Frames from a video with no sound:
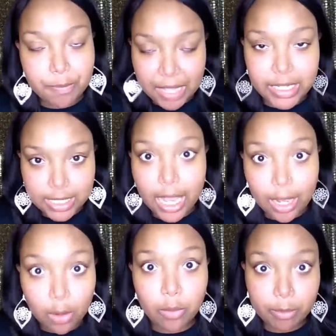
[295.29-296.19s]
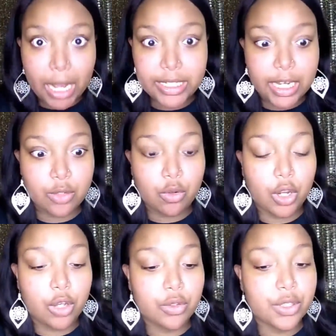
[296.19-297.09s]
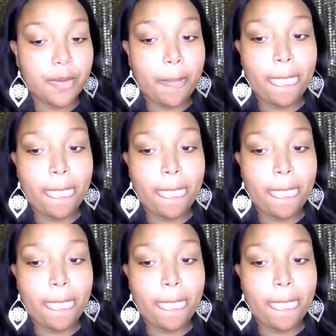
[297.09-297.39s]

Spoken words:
That's how my schedule goes.